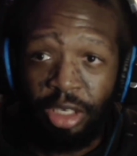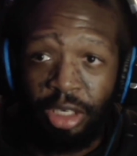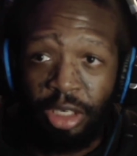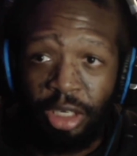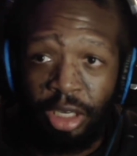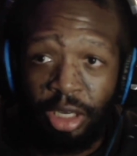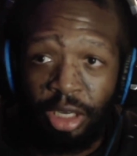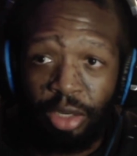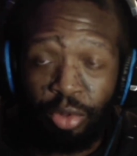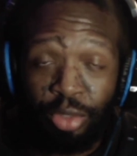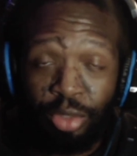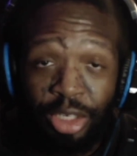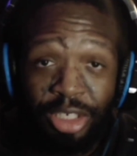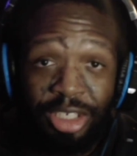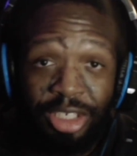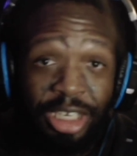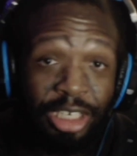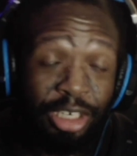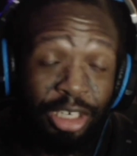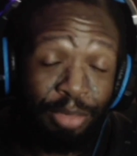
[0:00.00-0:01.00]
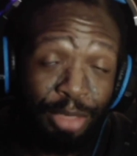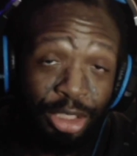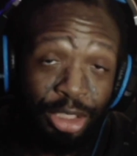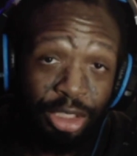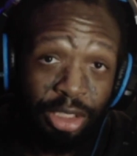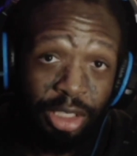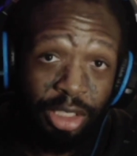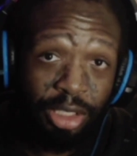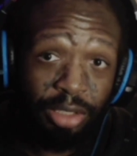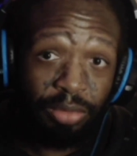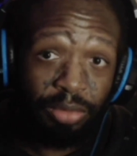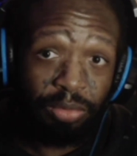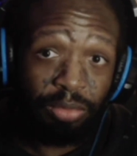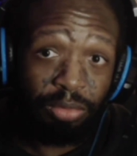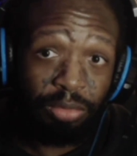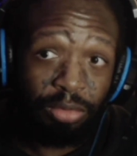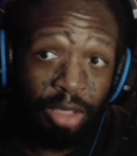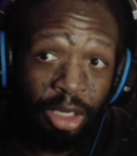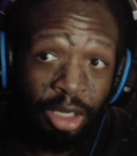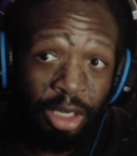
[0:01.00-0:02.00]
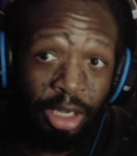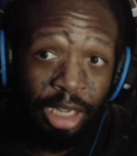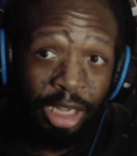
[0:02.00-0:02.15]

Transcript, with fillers: uh, who does take commissions, uh,